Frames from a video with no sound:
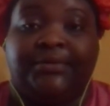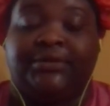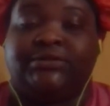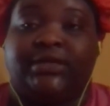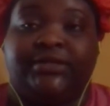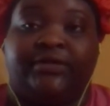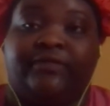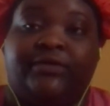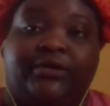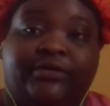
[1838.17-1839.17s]
Because I
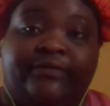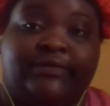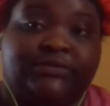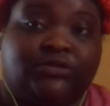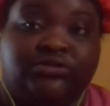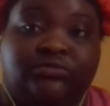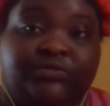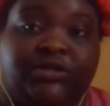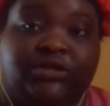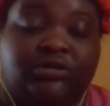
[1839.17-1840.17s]
never heard of a social
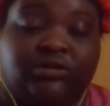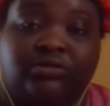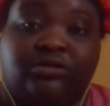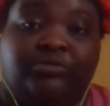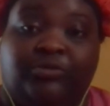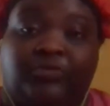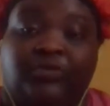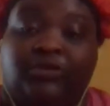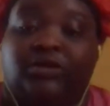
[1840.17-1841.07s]
media criminal.